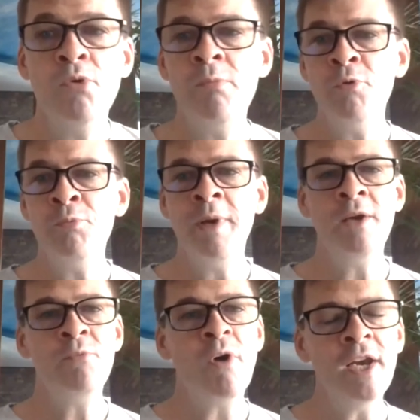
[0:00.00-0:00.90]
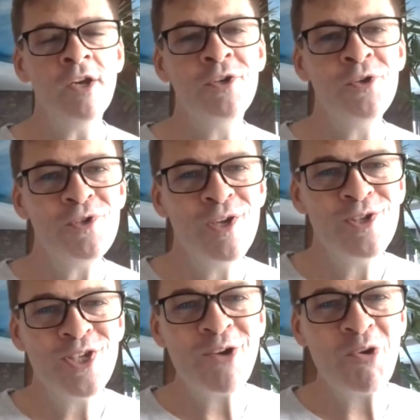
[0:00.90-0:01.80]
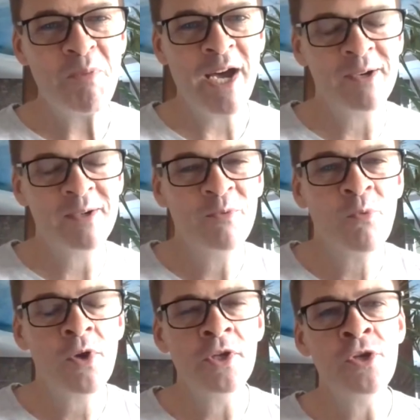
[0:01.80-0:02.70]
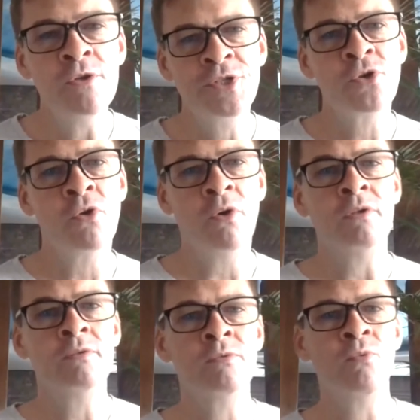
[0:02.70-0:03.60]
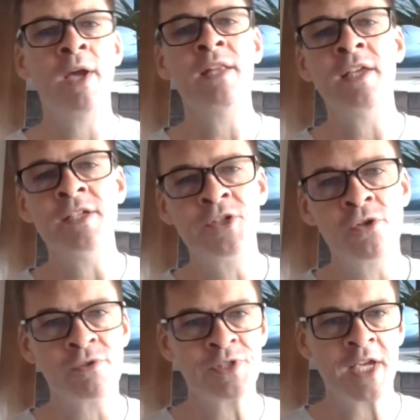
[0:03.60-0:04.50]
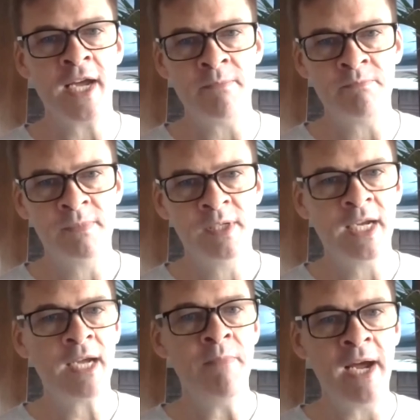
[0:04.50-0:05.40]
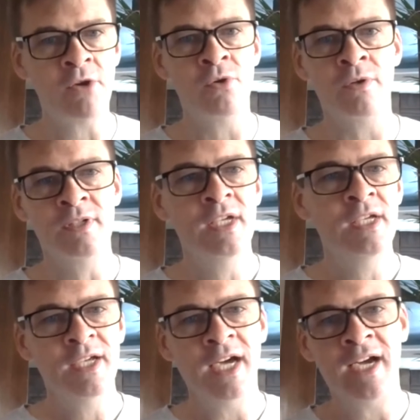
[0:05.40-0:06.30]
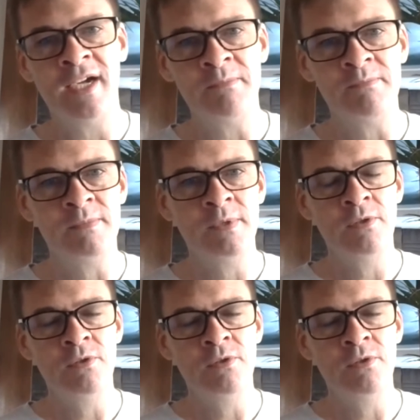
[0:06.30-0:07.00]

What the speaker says: Well, Ben, why don't you share about what you saw when these girls came back, or um,